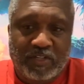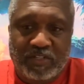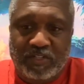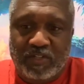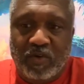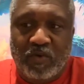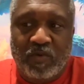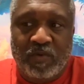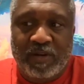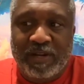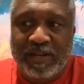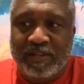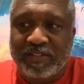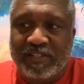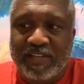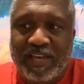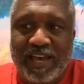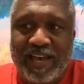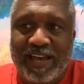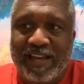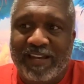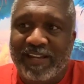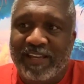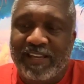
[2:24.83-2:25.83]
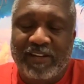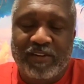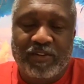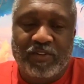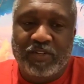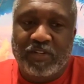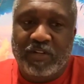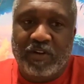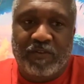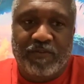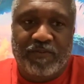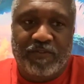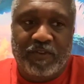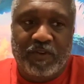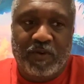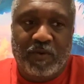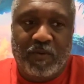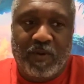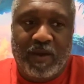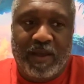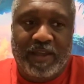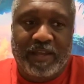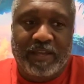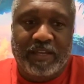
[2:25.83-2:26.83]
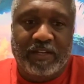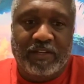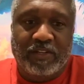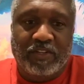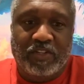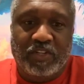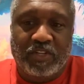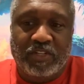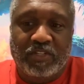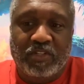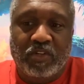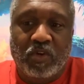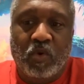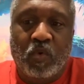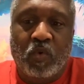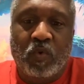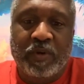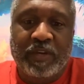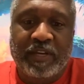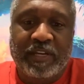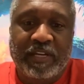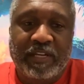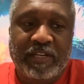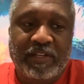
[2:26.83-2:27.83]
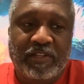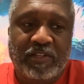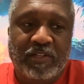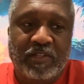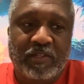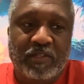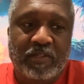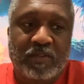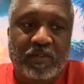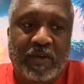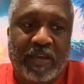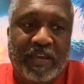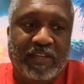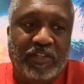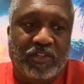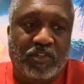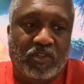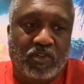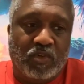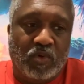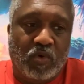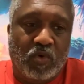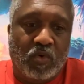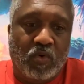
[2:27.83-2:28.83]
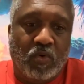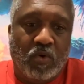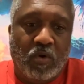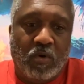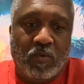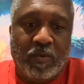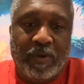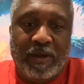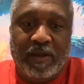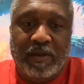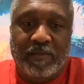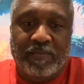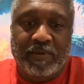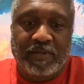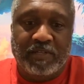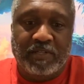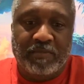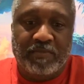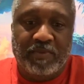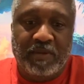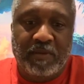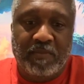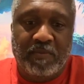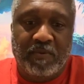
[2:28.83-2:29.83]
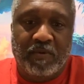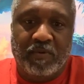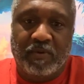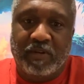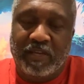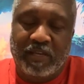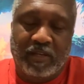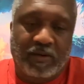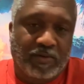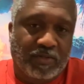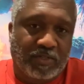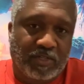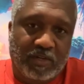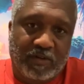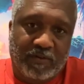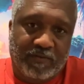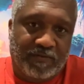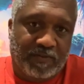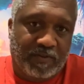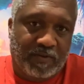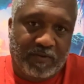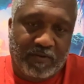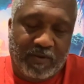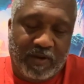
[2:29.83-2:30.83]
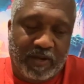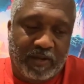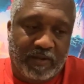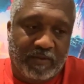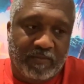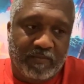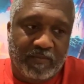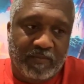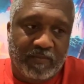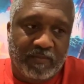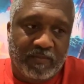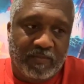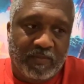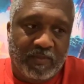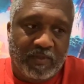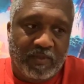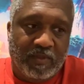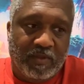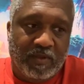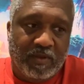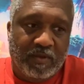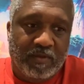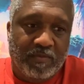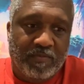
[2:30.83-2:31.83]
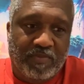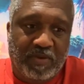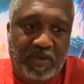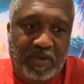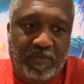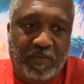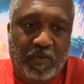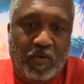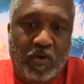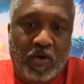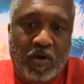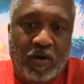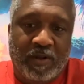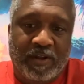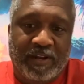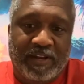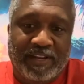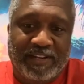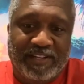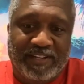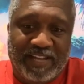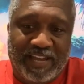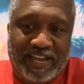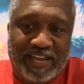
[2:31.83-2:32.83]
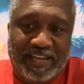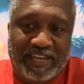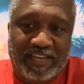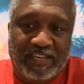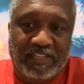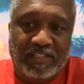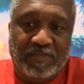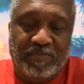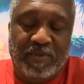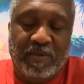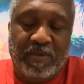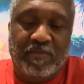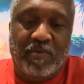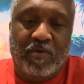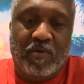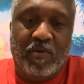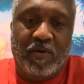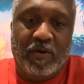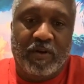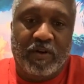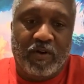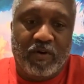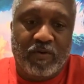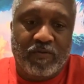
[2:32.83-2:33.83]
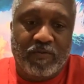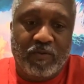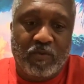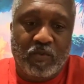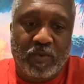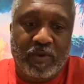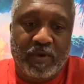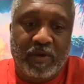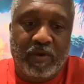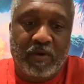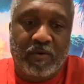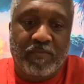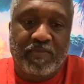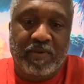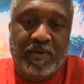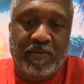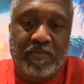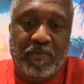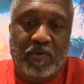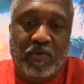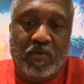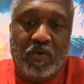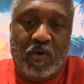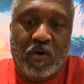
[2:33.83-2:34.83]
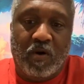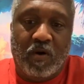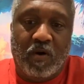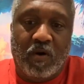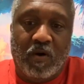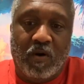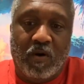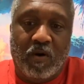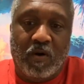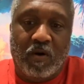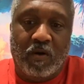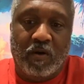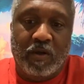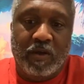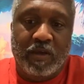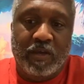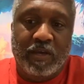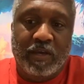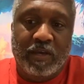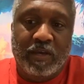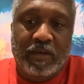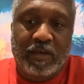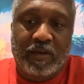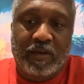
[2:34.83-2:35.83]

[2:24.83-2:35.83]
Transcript: Just going outside, the energy don't feel right. Just going into a store around a bunch of people, the energy don't feel right. People are in a daze. People are in overwhelm. People are